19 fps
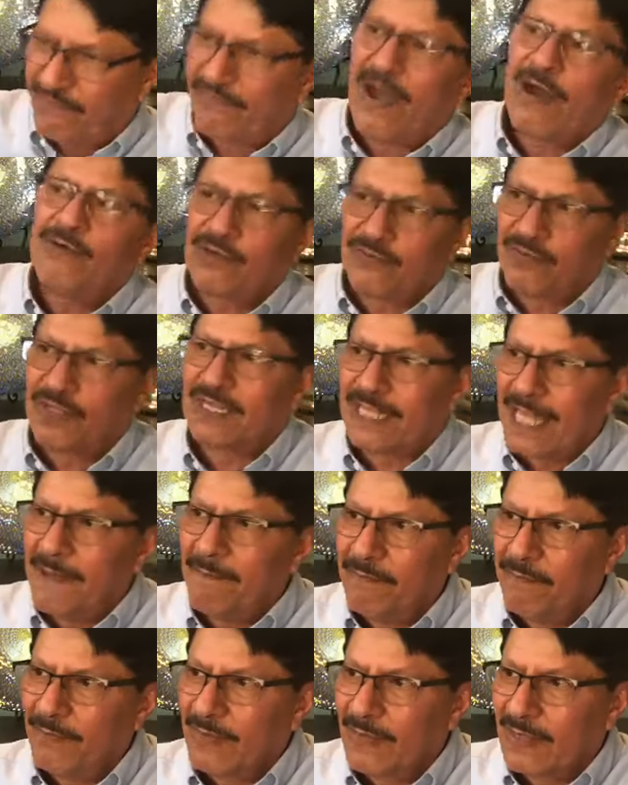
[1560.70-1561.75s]
fought with
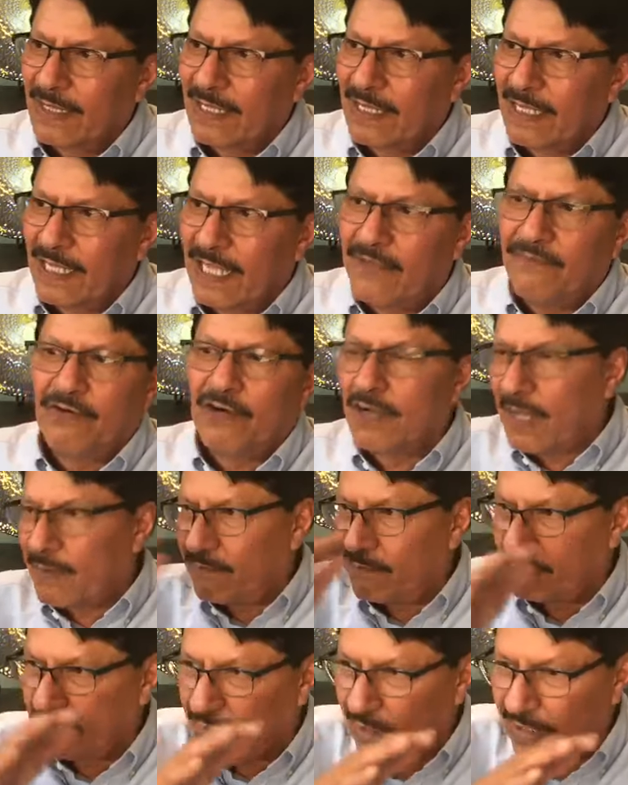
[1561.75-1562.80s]
them,
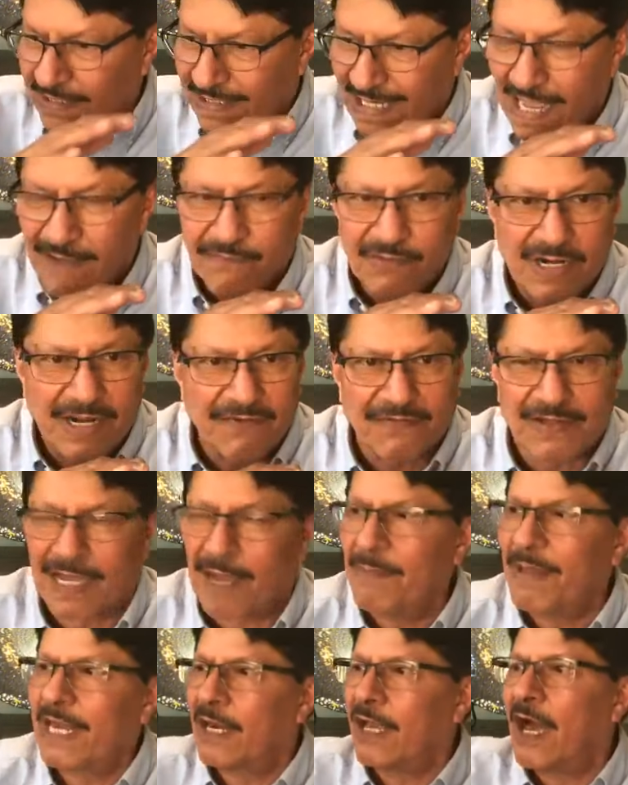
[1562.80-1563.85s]
Islam would have
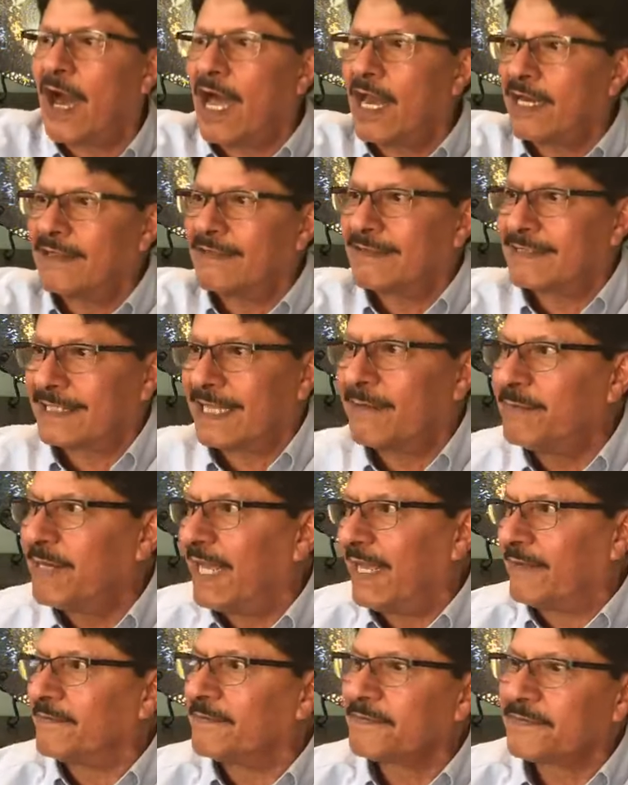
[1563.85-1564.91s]
come and gone in the same
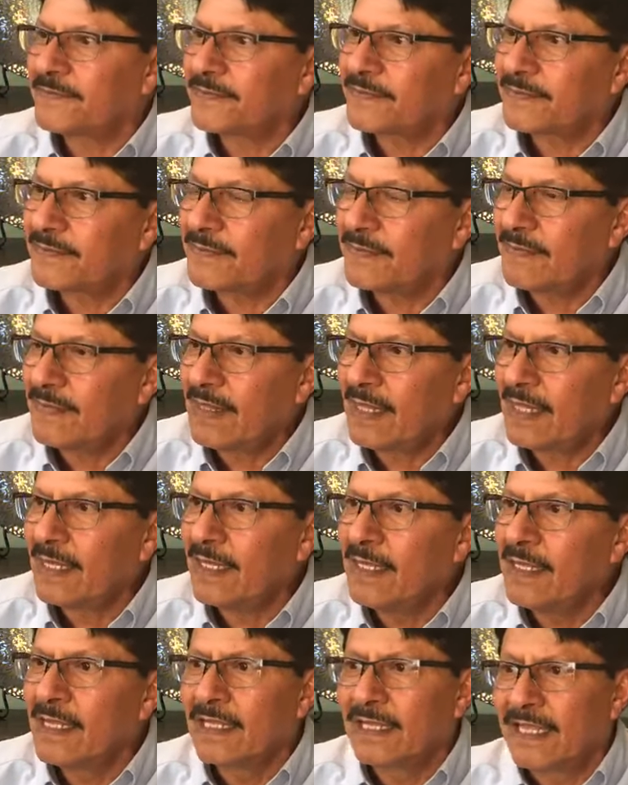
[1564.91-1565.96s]
day.
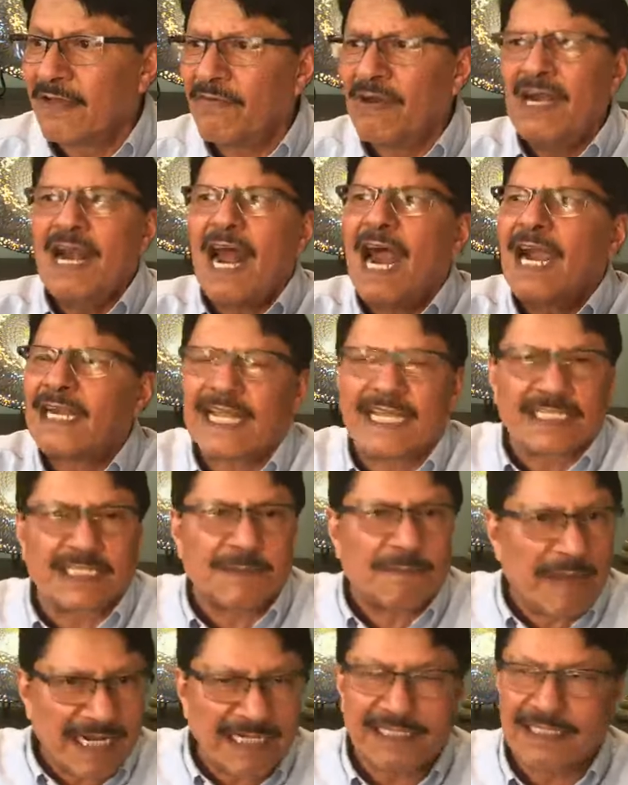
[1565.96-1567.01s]
They were not
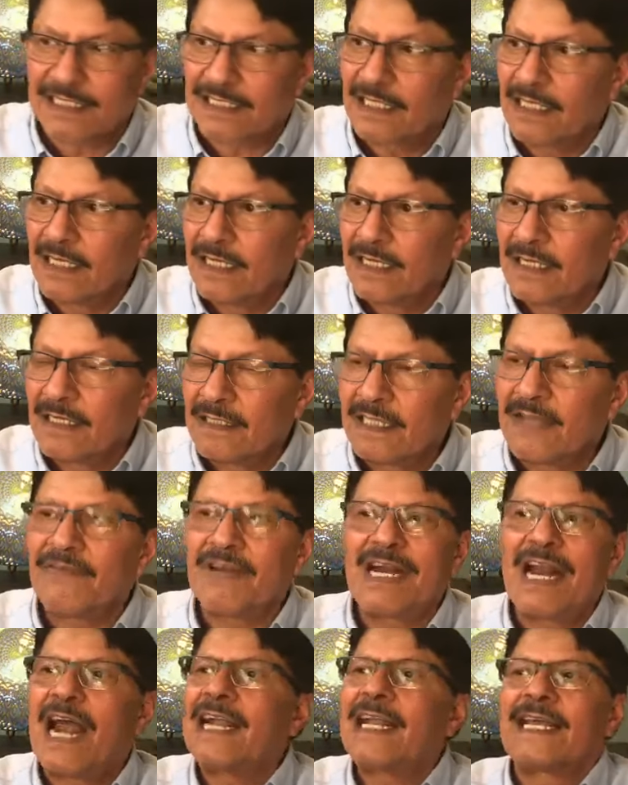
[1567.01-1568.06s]

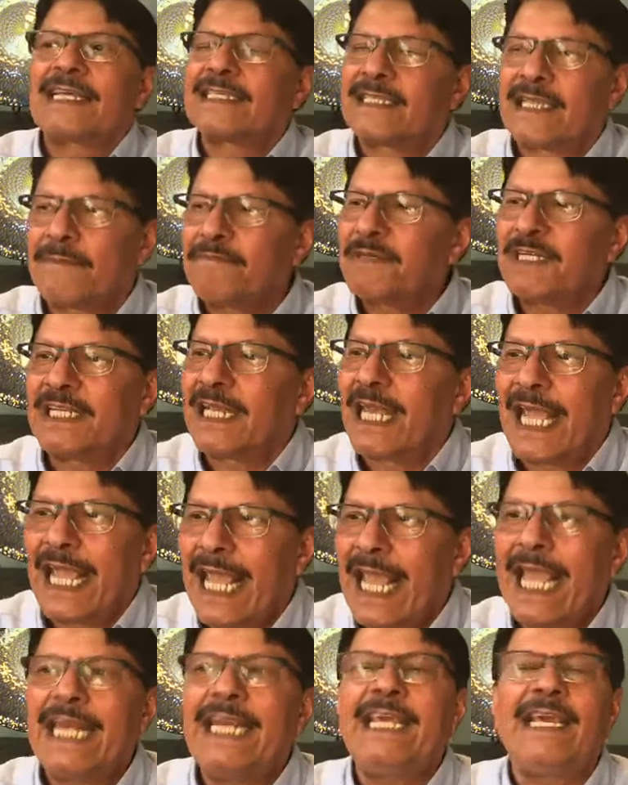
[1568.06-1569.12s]
accepting
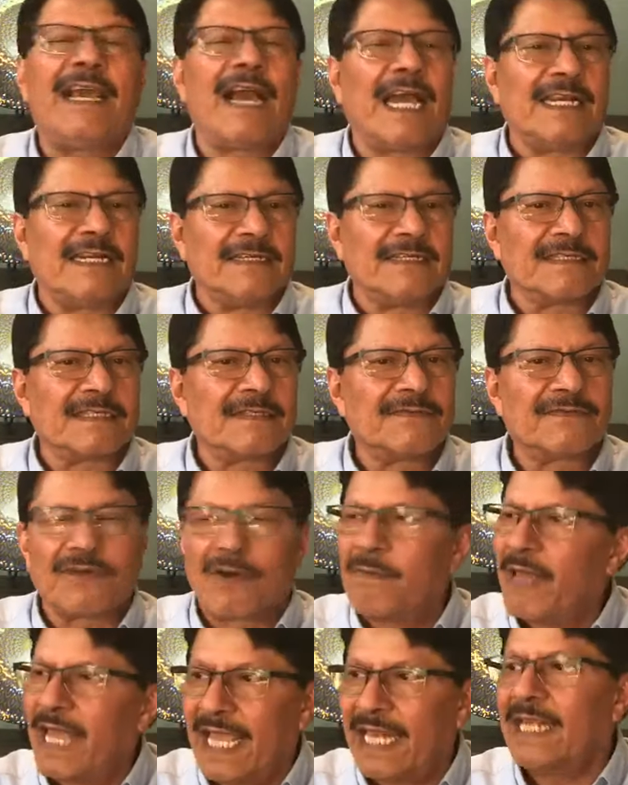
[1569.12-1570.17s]
any guidance
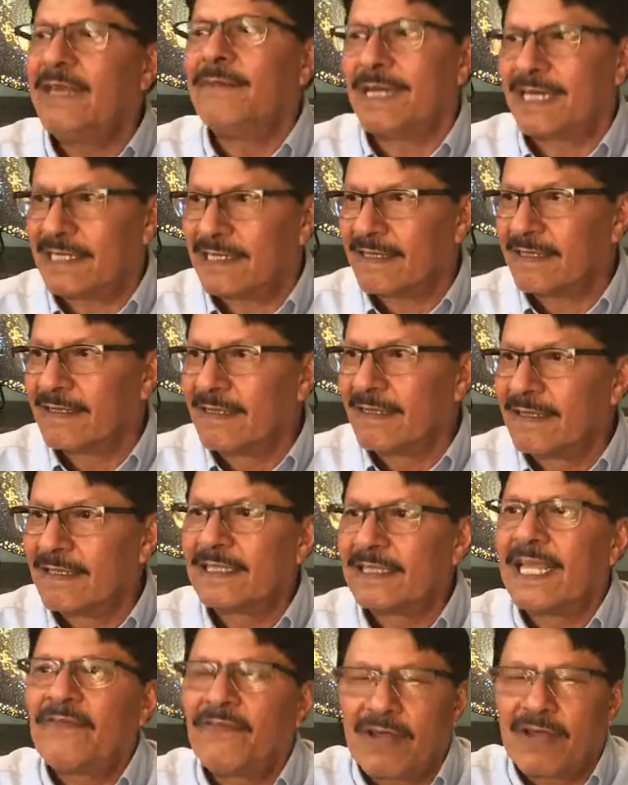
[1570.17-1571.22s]
from anybody.
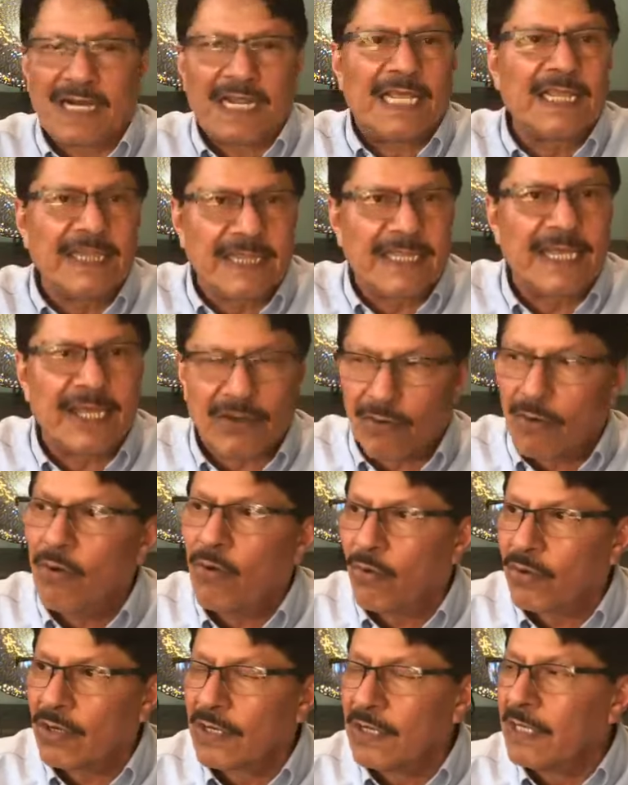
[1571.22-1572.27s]
They were in their
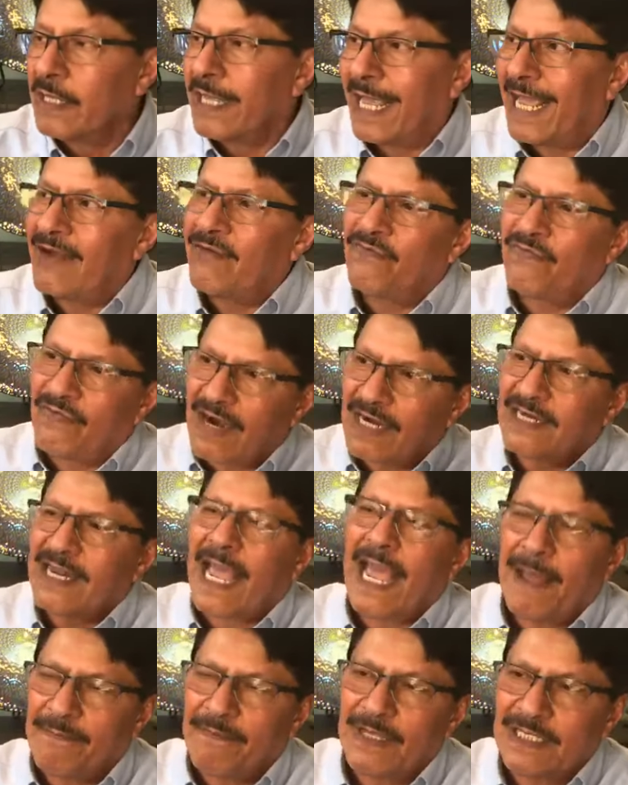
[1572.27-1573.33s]
own. And what
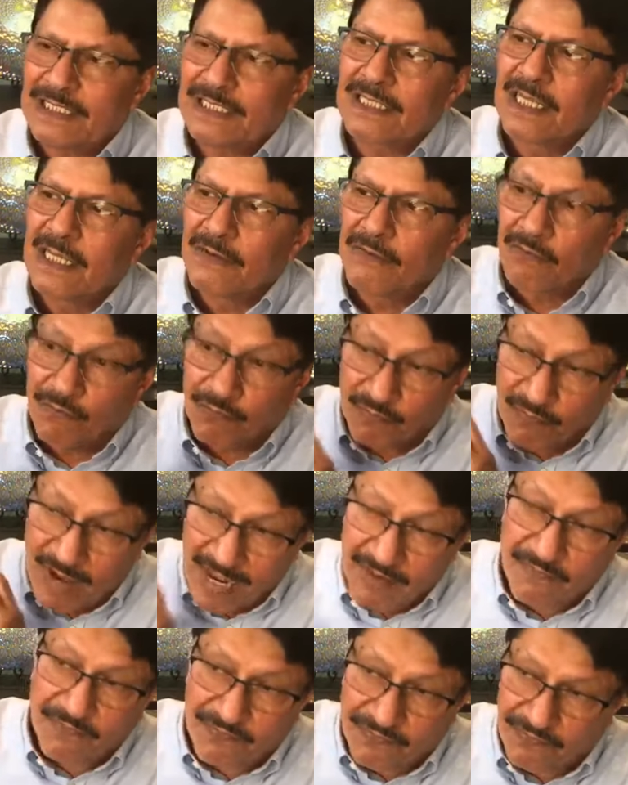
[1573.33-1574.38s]
happens,
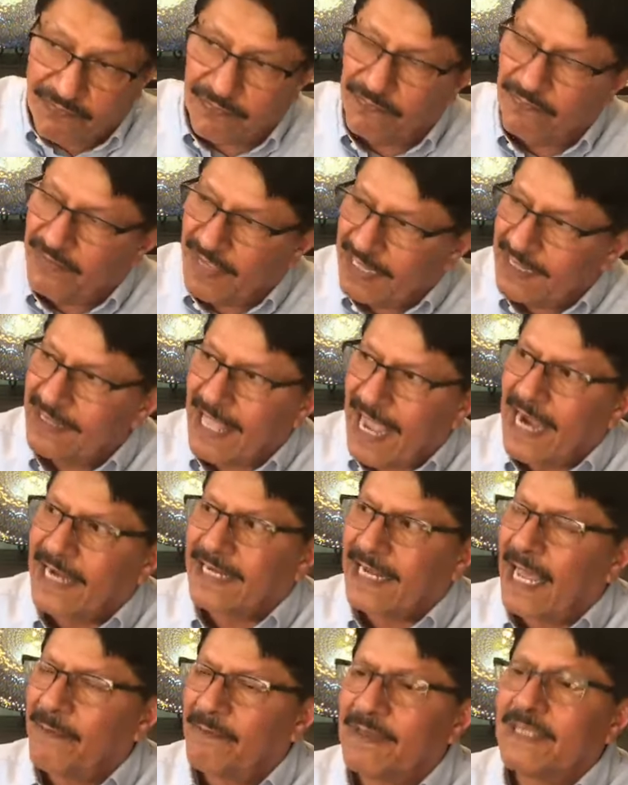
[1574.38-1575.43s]
when
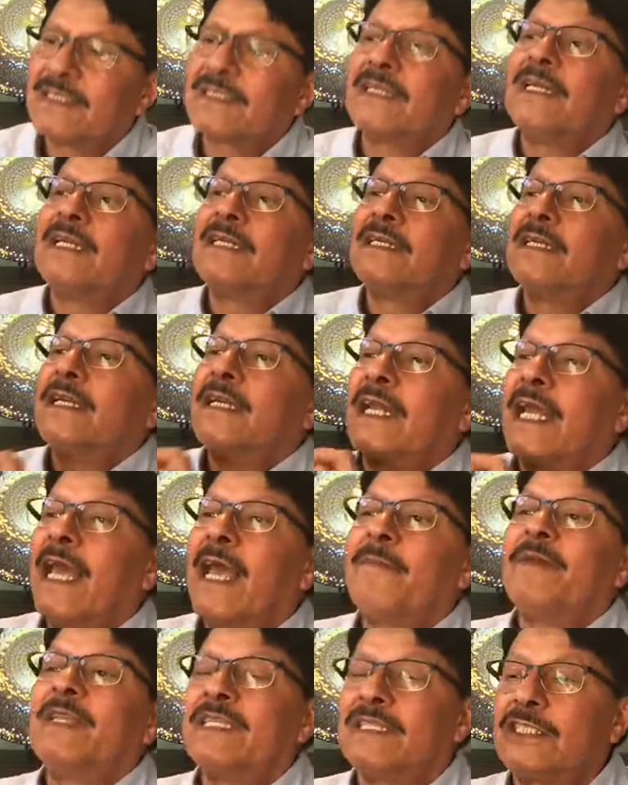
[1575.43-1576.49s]
that happens, it
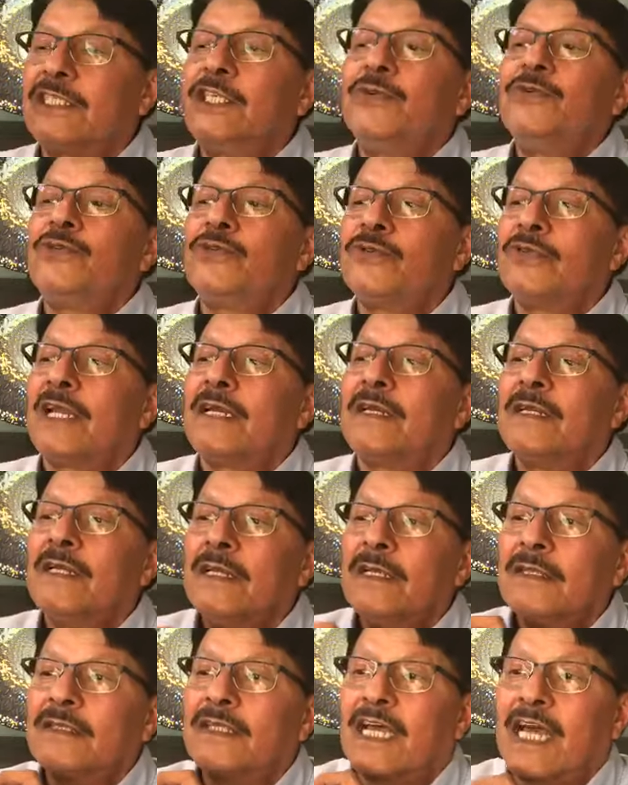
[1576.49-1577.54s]
happens due to the
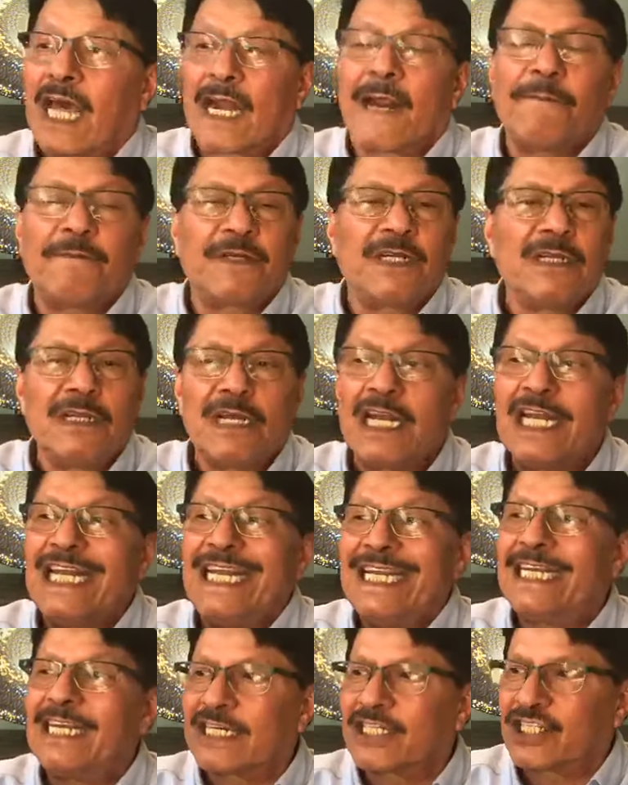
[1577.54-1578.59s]
corrupt
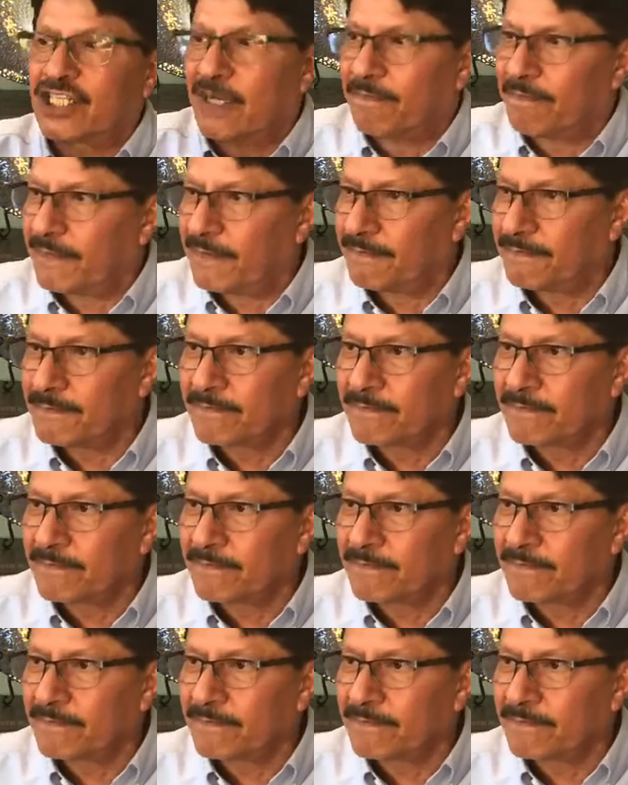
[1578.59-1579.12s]
leadership.